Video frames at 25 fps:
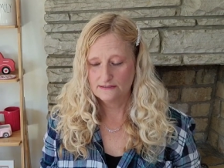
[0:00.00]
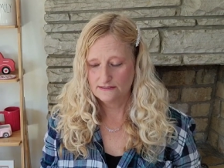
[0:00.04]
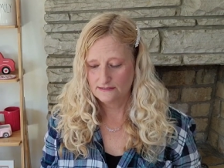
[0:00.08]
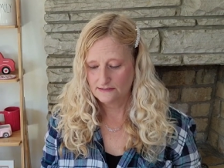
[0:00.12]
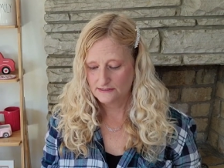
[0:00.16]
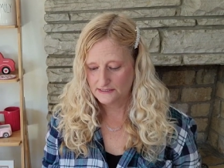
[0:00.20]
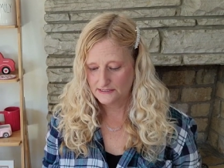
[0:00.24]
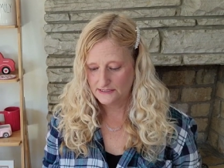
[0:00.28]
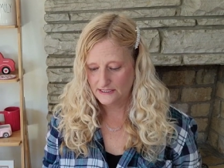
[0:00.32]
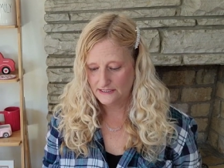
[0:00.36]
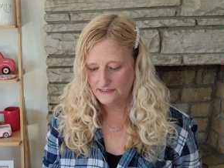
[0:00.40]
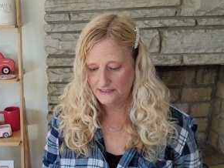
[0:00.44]

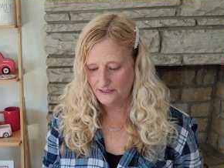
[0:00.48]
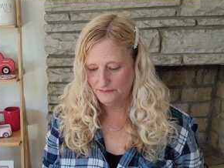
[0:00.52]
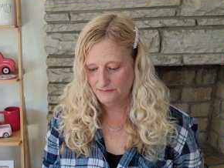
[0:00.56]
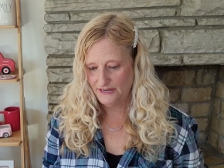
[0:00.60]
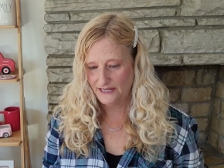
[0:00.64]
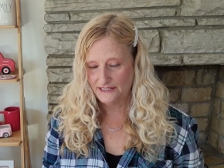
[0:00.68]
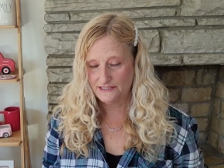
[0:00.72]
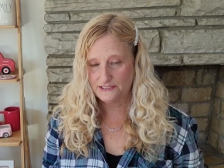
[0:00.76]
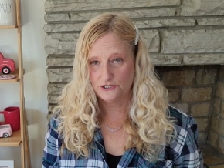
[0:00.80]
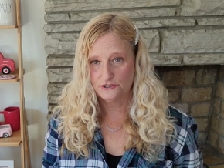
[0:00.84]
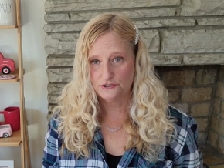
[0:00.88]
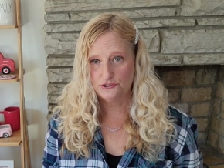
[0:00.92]
sent a
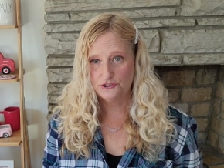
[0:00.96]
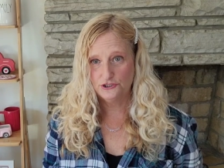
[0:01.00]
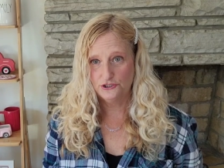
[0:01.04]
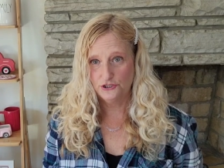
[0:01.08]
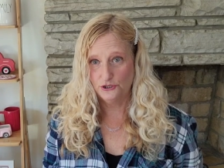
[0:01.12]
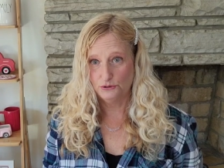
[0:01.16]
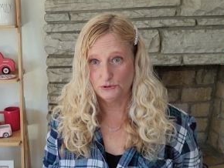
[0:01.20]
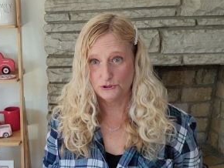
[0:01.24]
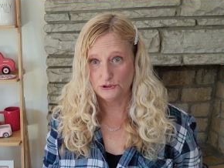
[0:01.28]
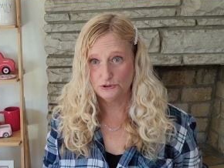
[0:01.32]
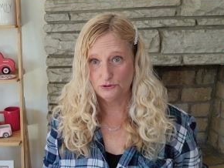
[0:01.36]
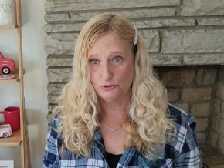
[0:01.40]
message, you
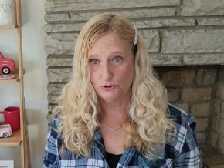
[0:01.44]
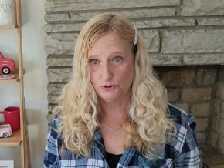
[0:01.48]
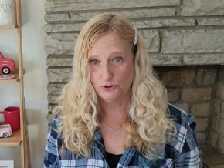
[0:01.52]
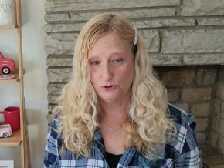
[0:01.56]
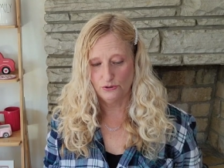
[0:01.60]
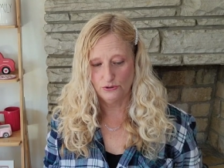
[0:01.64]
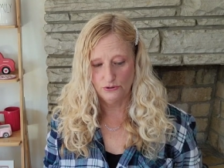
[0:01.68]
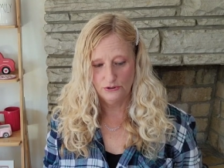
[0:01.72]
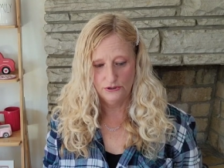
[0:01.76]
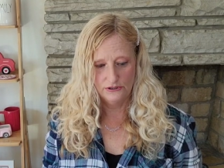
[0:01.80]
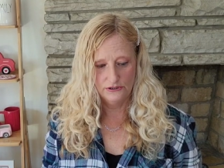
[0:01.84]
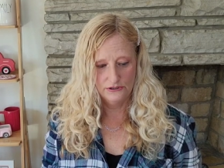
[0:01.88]
know, a
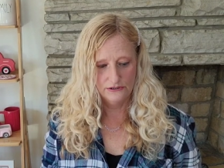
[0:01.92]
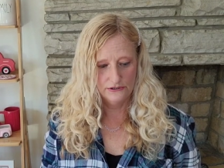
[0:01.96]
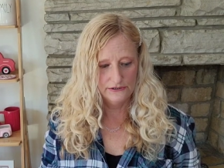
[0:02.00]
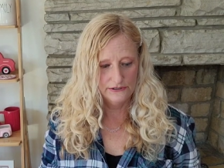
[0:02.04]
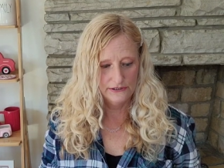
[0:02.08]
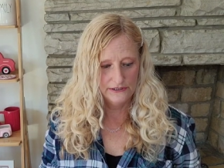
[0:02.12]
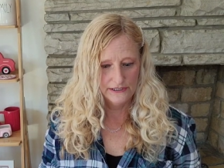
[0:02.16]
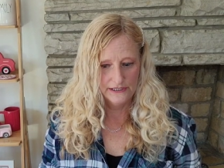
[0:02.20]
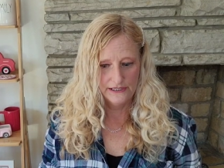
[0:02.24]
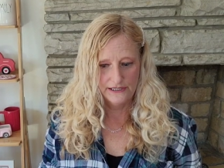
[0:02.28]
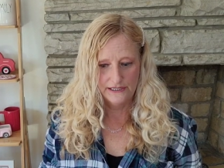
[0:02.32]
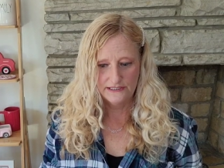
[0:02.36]
troll,
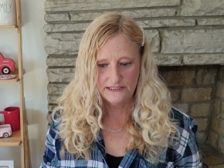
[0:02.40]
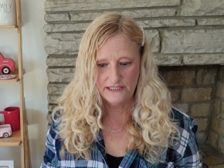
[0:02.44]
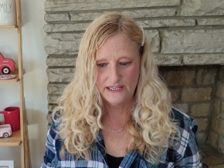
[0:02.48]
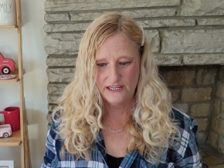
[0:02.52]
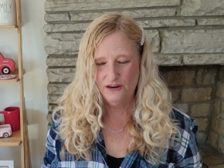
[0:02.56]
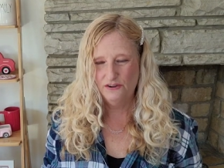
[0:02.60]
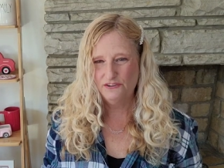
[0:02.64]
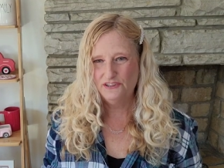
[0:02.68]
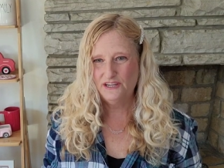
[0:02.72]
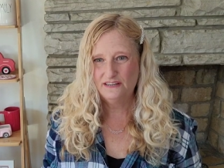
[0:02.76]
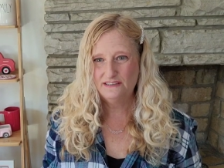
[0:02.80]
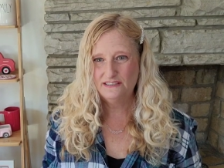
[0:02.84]
said,
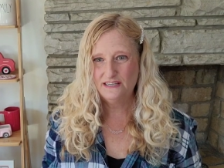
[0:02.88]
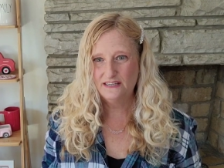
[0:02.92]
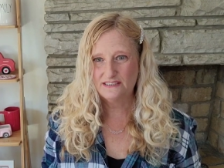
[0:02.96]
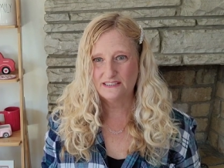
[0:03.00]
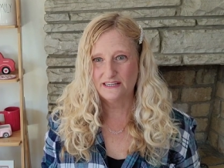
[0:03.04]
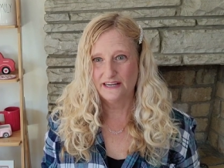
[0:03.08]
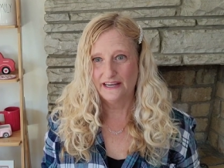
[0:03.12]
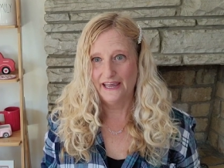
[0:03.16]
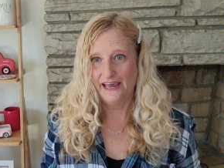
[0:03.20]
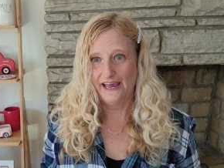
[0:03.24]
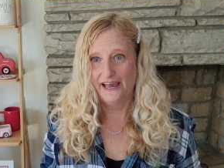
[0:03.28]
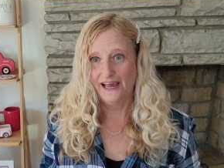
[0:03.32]
oh, that
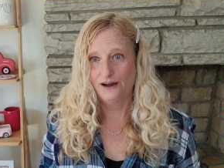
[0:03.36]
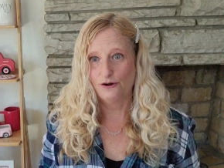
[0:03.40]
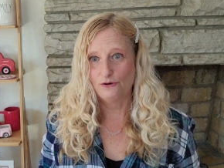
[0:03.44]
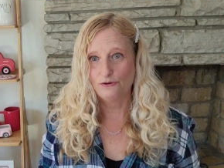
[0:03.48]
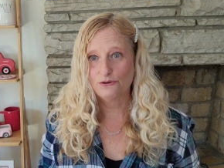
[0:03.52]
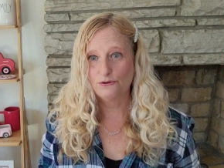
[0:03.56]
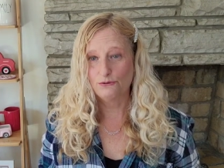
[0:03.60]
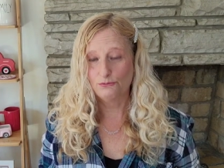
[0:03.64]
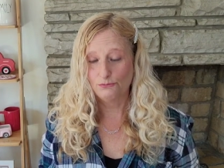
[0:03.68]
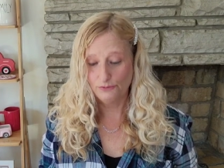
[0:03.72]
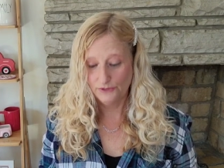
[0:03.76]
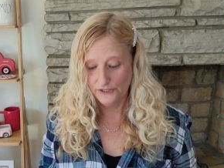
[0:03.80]
doesn't
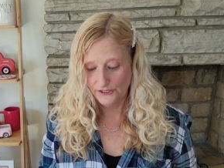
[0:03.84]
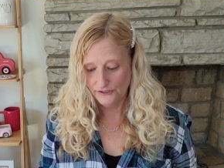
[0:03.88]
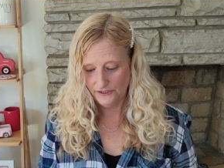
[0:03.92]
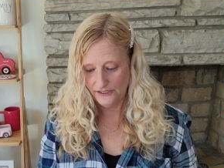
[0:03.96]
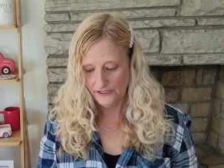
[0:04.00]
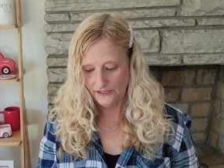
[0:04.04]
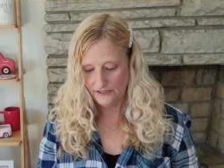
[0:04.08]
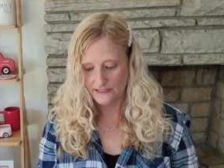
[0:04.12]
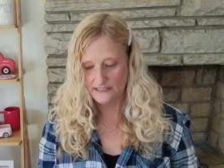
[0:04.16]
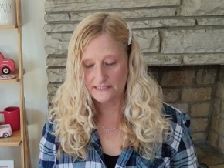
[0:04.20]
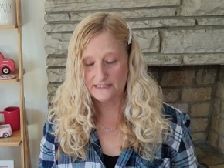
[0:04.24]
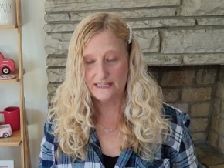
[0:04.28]
count. Really?
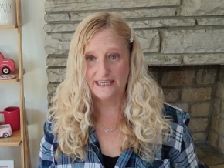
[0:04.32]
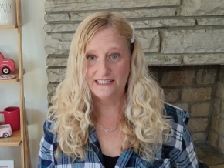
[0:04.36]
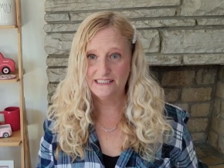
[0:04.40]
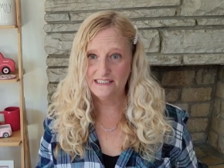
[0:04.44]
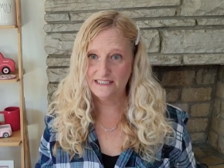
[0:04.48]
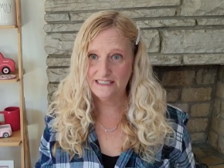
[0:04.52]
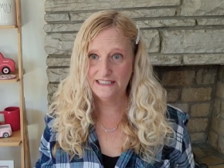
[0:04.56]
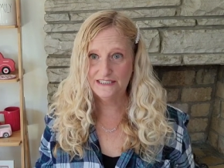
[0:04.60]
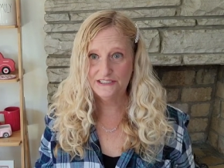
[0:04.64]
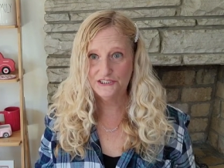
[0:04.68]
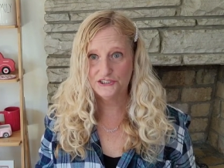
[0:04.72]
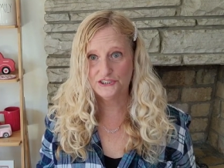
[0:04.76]
Because I
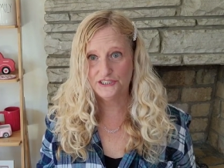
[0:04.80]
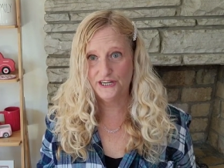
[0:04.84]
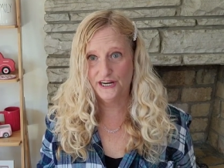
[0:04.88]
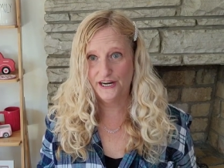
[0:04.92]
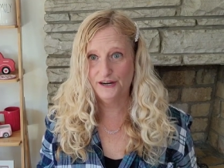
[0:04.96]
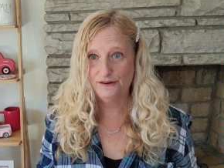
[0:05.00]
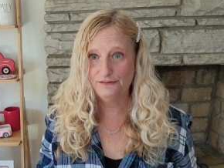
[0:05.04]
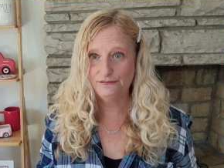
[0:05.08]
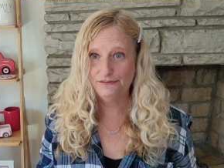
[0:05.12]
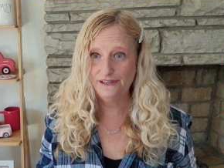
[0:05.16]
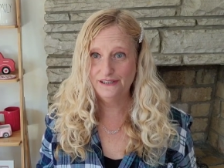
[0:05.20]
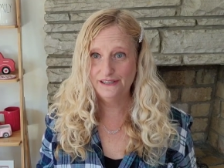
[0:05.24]
stitched
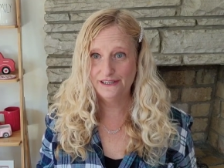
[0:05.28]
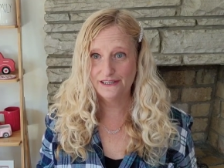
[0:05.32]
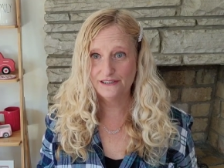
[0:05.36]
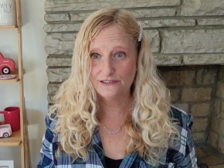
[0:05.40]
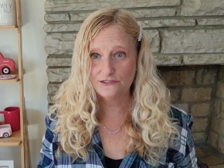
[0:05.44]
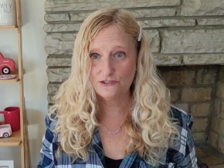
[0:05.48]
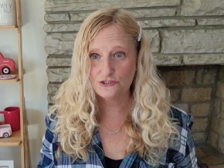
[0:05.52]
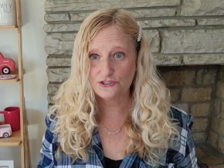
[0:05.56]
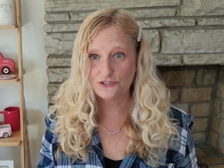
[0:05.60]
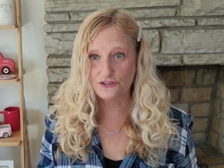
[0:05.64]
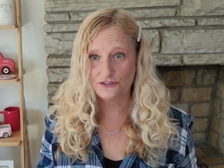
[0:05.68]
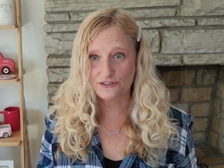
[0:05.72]
every
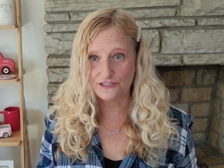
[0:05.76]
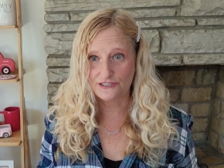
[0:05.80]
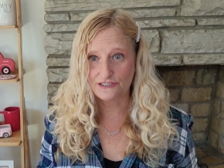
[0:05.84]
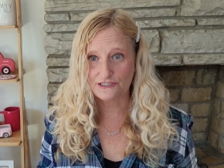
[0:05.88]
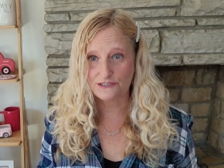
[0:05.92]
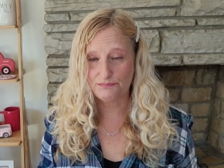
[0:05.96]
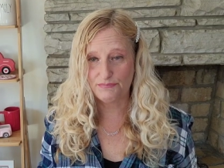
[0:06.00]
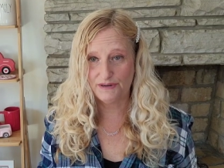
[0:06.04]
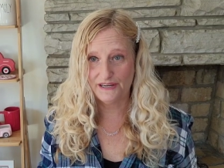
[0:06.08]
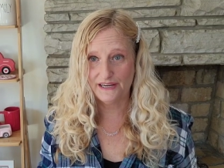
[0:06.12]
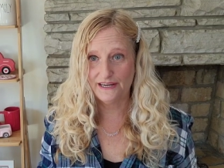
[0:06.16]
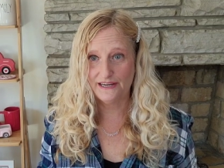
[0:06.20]
inch of
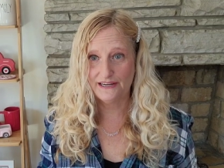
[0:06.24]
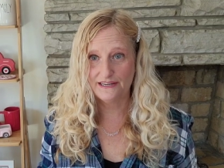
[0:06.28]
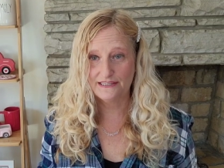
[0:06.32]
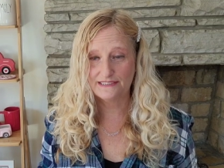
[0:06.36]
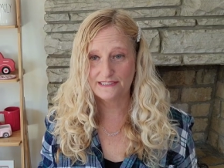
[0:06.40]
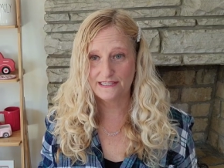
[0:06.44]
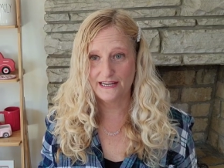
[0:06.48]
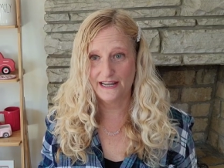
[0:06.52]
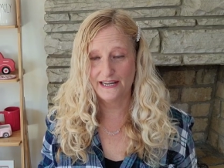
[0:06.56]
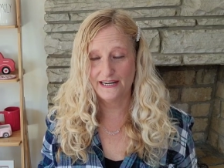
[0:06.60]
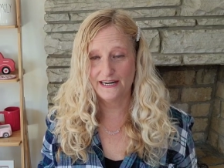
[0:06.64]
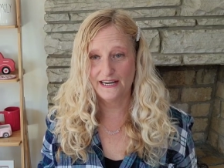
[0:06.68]
this
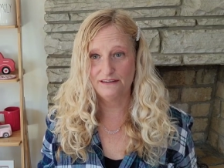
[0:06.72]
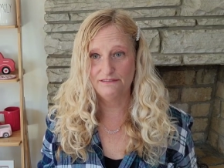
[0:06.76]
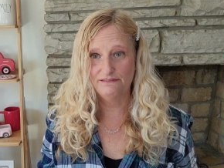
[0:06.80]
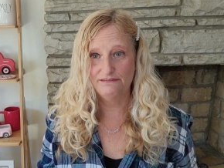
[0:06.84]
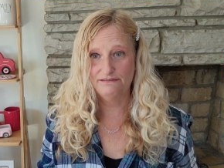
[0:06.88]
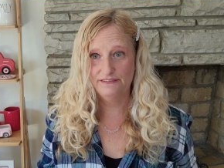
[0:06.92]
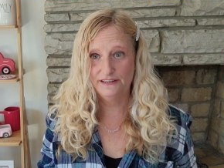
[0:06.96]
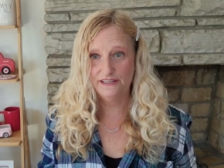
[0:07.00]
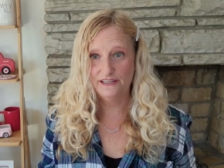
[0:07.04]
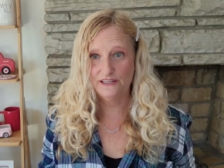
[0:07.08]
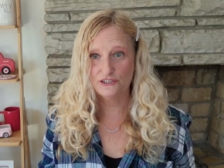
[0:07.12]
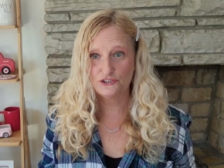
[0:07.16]
piece and I
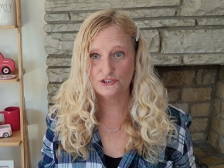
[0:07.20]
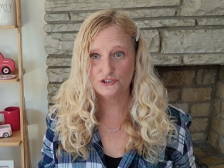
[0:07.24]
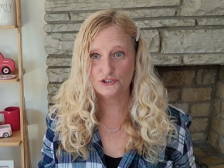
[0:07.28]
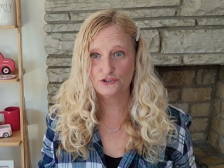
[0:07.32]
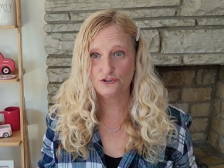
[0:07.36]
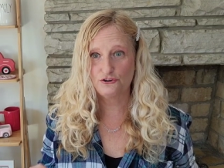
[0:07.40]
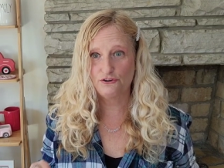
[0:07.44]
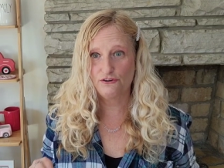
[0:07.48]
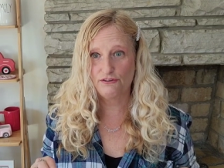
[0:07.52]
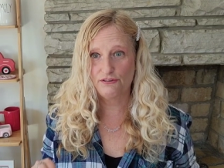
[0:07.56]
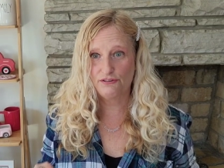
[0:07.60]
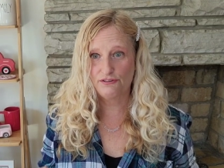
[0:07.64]
finished
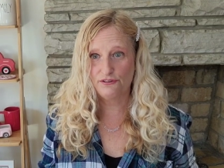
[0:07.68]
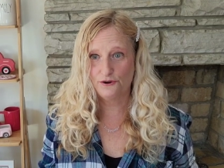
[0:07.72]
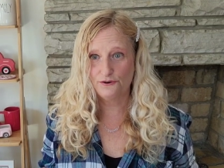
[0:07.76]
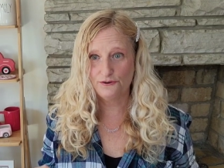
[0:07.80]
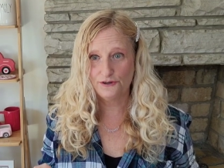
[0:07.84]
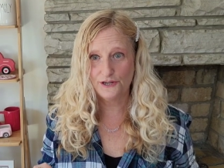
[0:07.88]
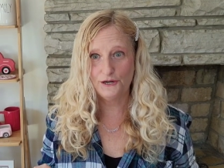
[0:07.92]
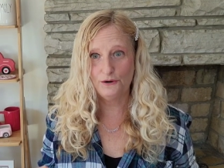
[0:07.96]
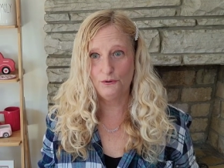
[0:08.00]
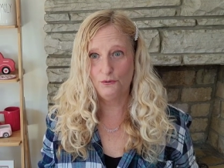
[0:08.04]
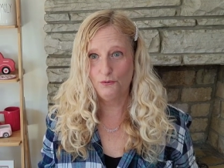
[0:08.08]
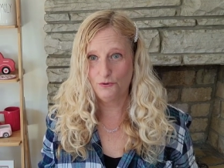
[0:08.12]

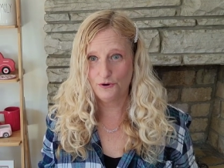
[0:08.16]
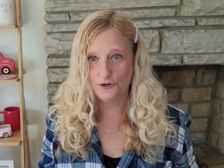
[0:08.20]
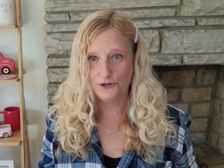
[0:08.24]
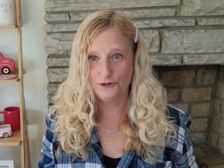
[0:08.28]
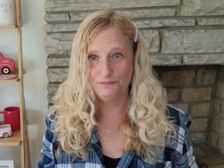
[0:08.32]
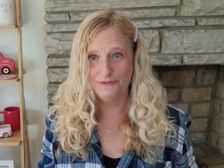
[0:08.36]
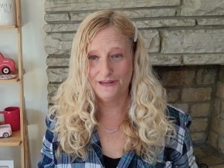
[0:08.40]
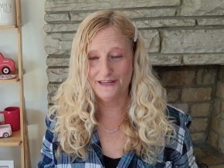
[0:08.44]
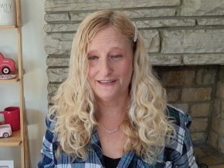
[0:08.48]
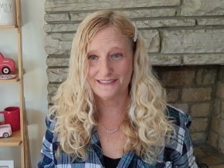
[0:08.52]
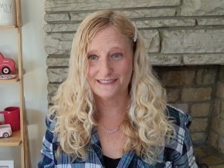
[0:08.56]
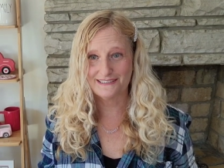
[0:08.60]
30
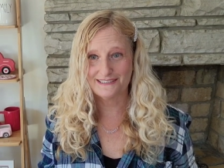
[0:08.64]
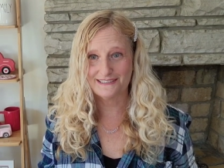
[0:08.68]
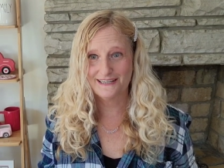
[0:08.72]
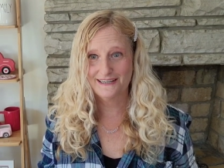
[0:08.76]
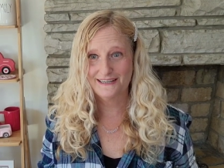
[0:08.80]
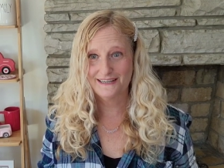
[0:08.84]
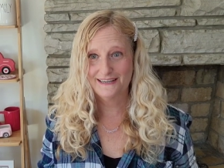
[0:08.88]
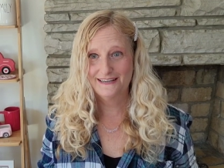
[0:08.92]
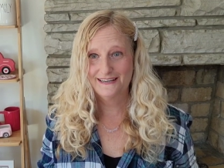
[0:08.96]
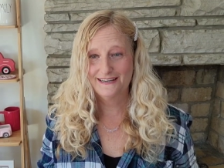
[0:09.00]
ornaments.